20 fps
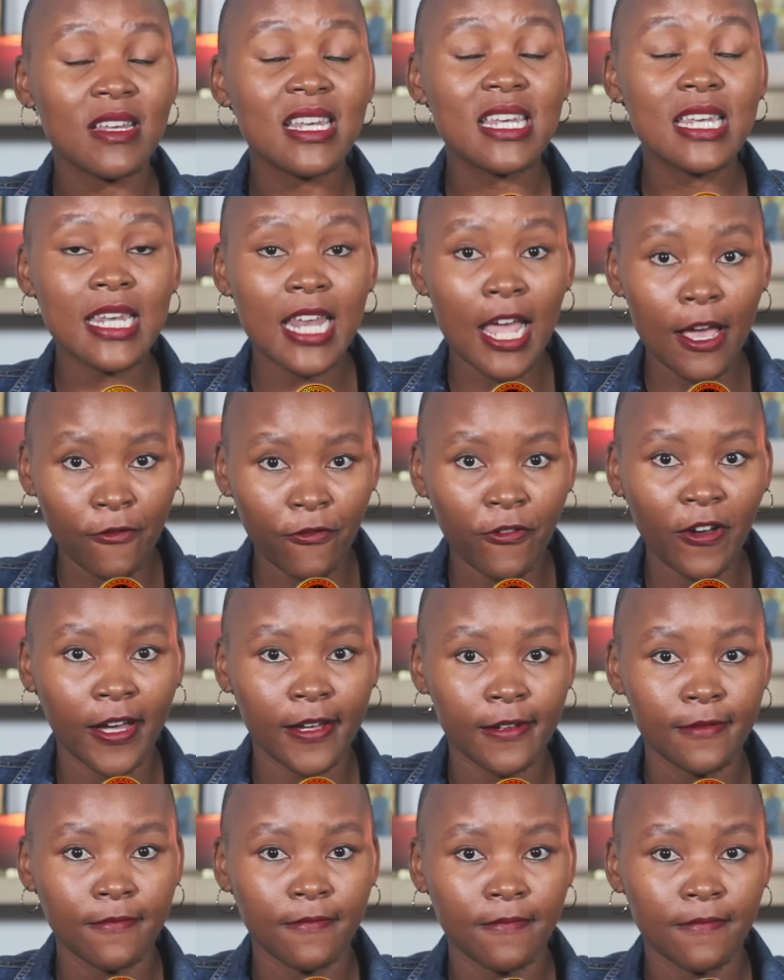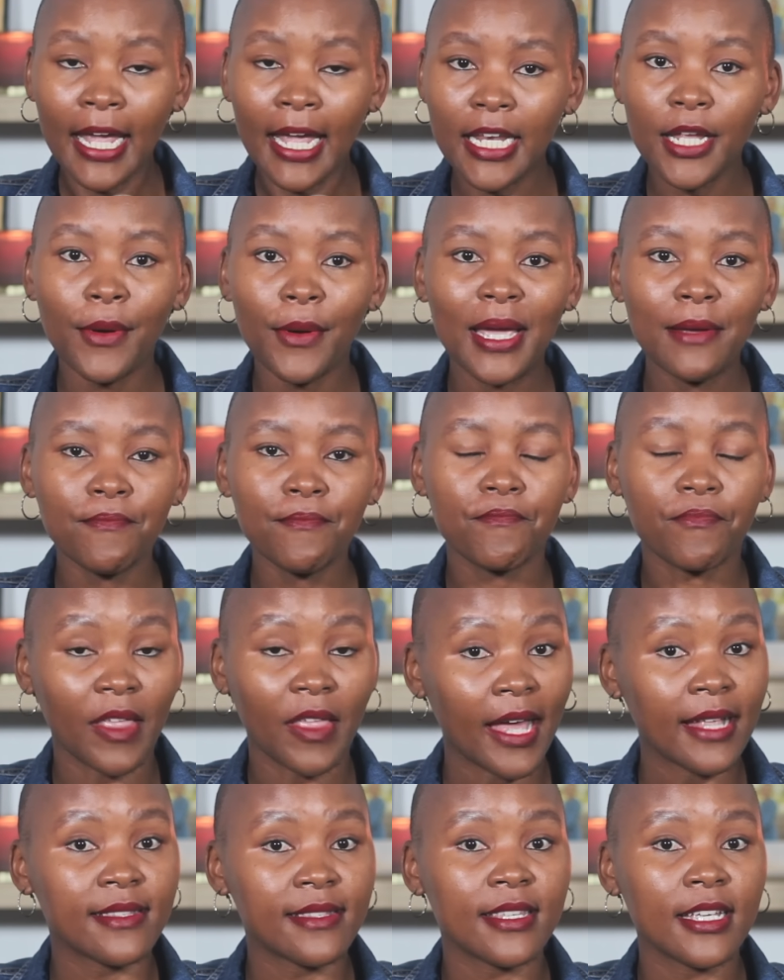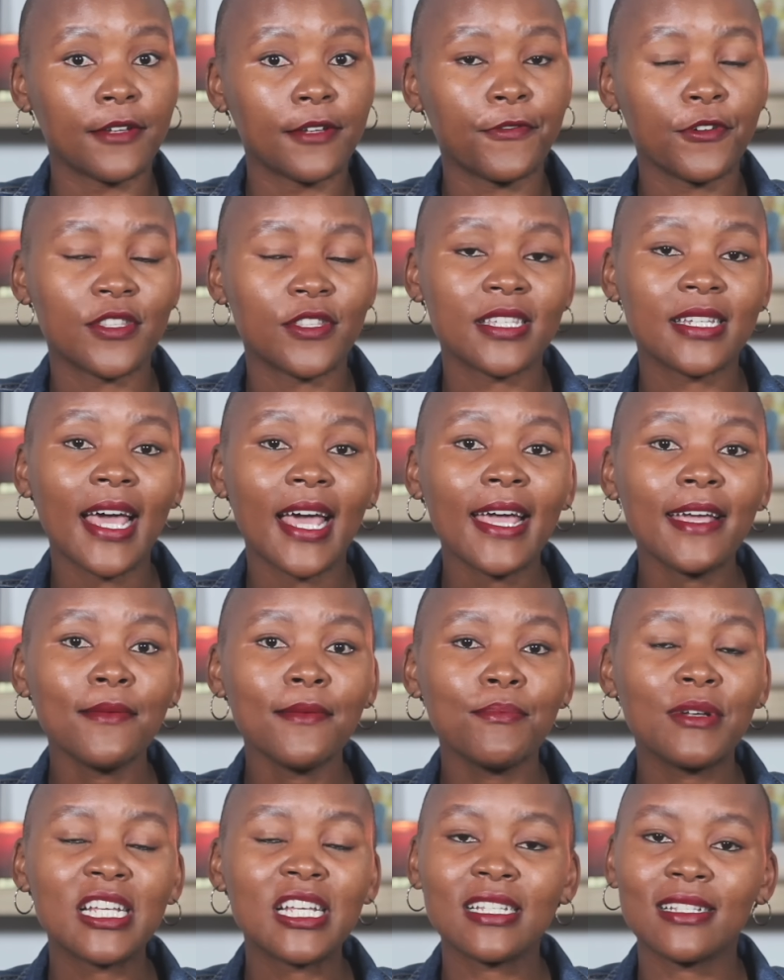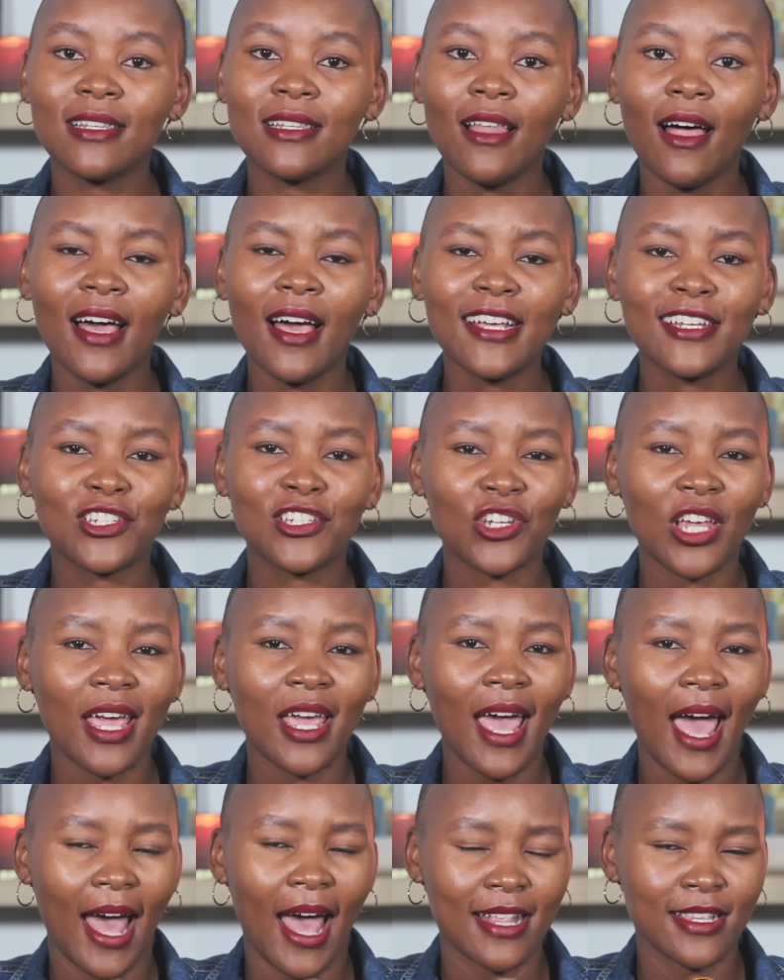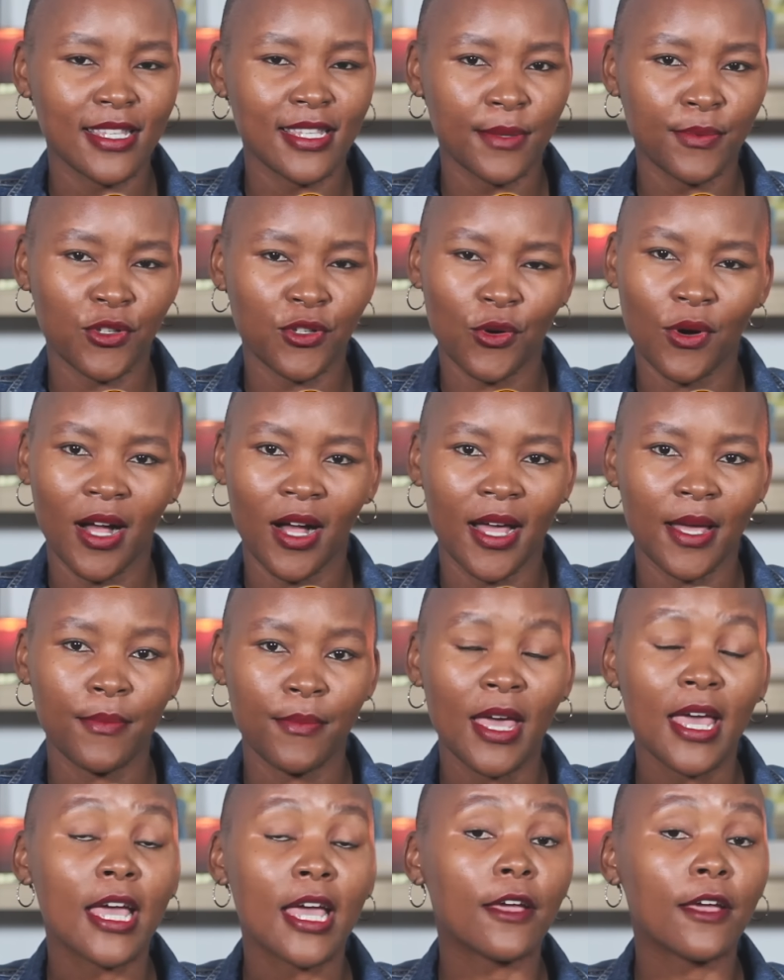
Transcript: Never. Anyway, that's it for today. Please like, share, and subscribe.